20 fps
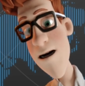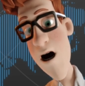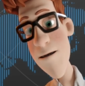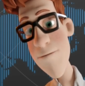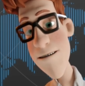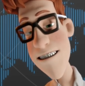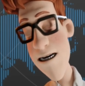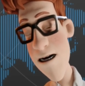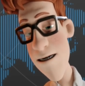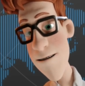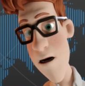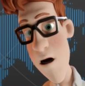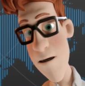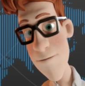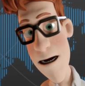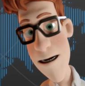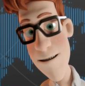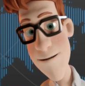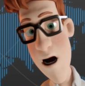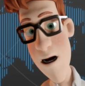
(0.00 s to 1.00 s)
you, and
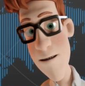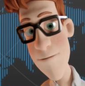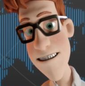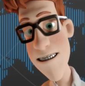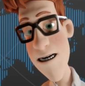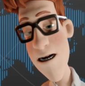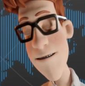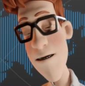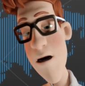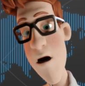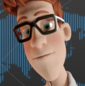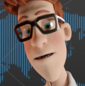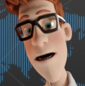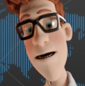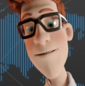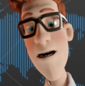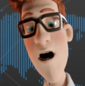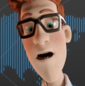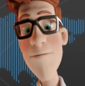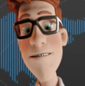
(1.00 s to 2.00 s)
see you in next
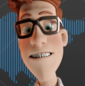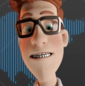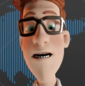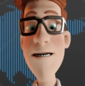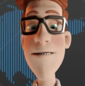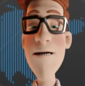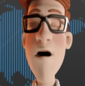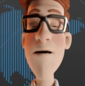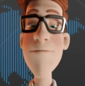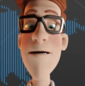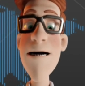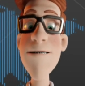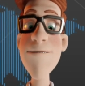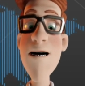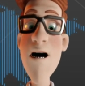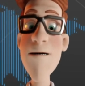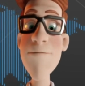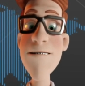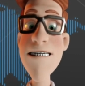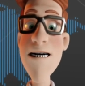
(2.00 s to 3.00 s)
episodes of
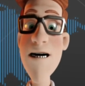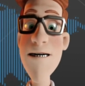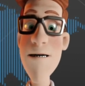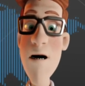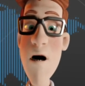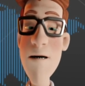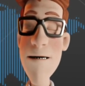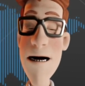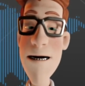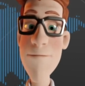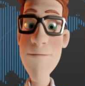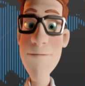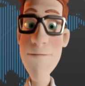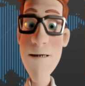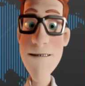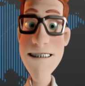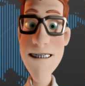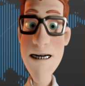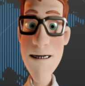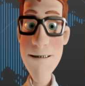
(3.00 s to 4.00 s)
Cracking the Code
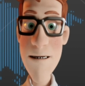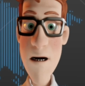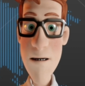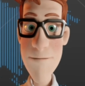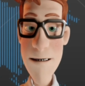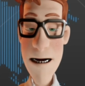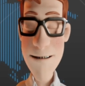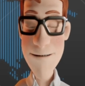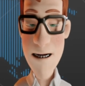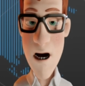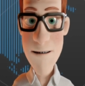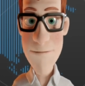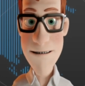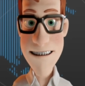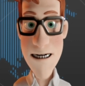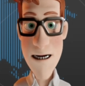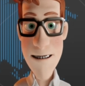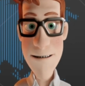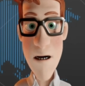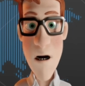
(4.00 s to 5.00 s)
of Emissions
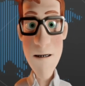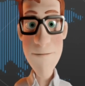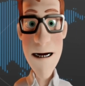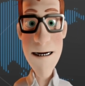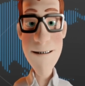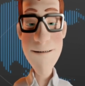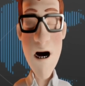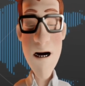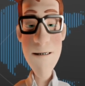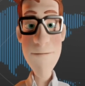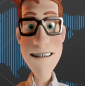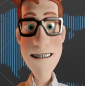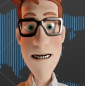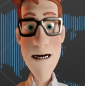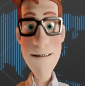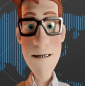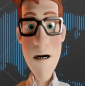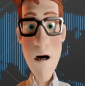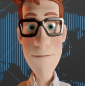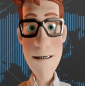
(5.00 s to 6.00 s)
Control Customer
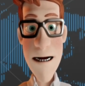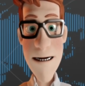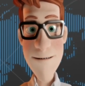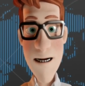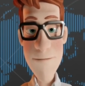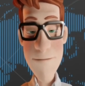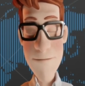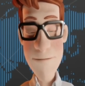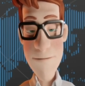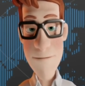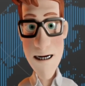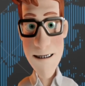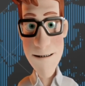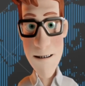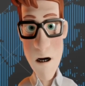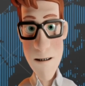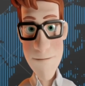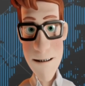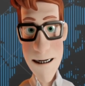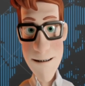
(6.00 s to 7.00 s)
Claims
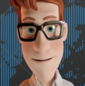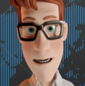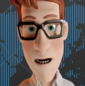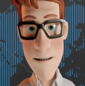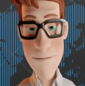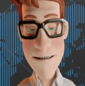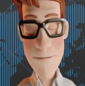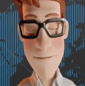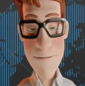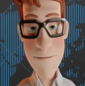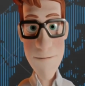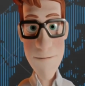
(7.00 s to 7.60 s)
with Walker.